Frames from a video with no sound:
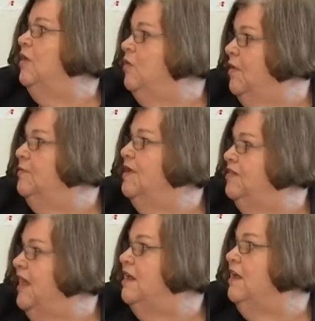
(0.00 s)

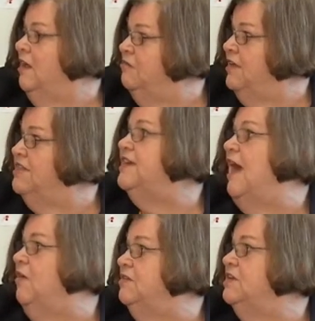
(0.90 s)
equipment that reads
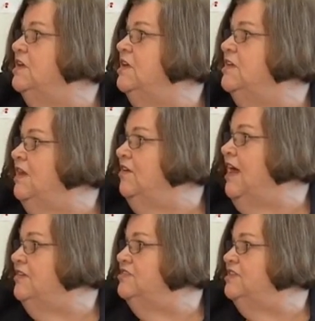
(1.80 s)
out the
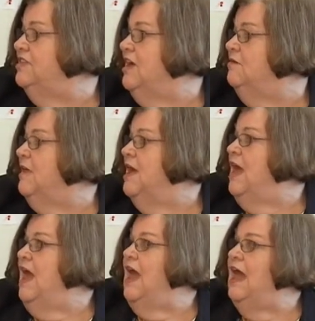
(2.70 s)
election to them.
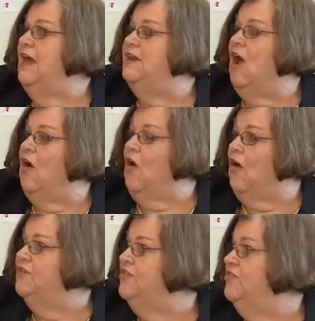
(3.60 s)
And our
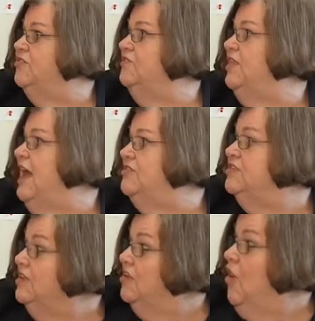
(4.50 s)
officers of
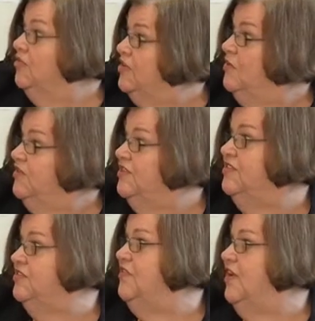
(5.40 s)
election can also
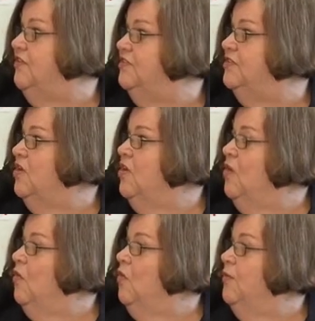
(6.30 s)
assist folks,
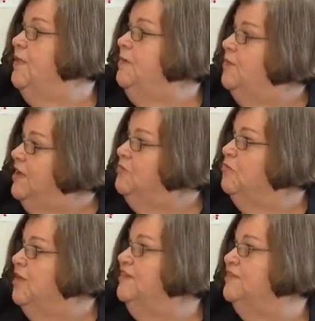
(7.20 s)
or people can
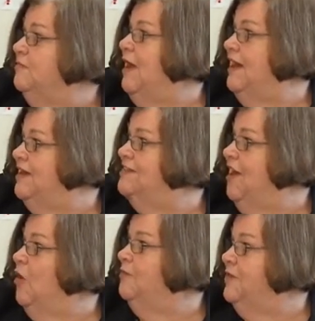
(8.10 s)
bring somebody to
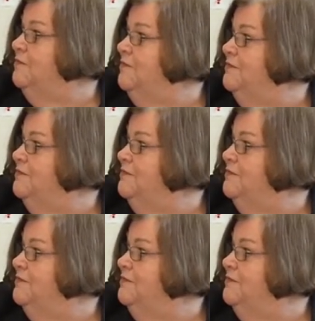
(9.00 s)
help them.